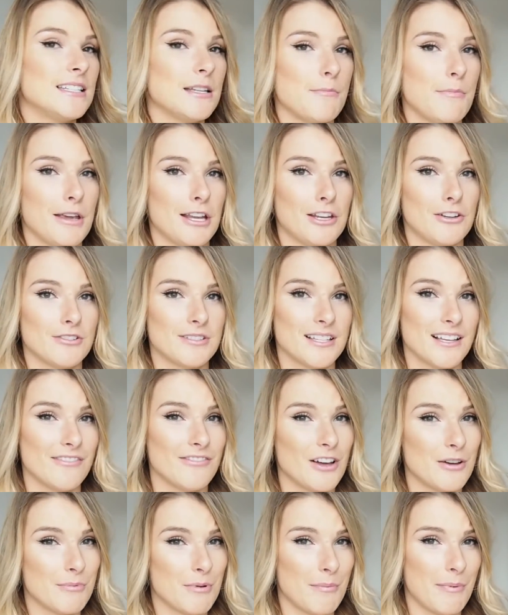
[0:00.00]
to pick
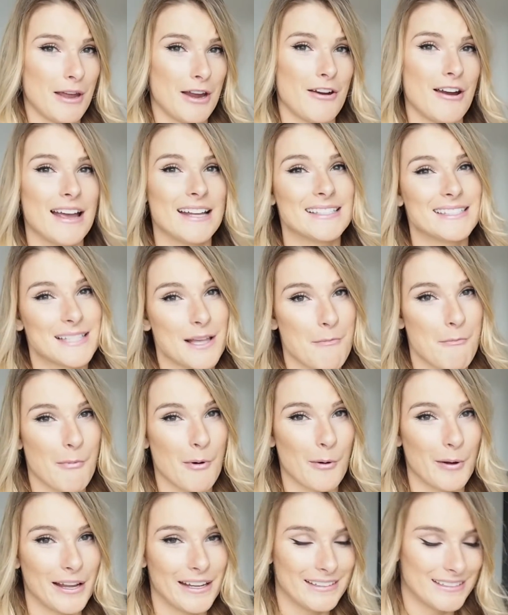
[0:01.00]
yourself up a pair at some
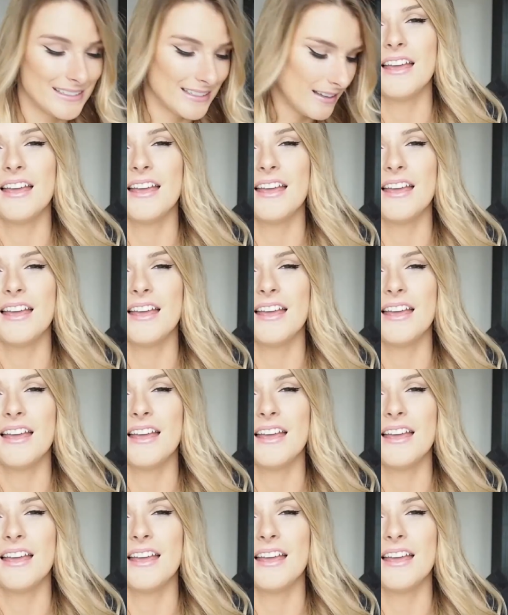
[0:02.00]
point.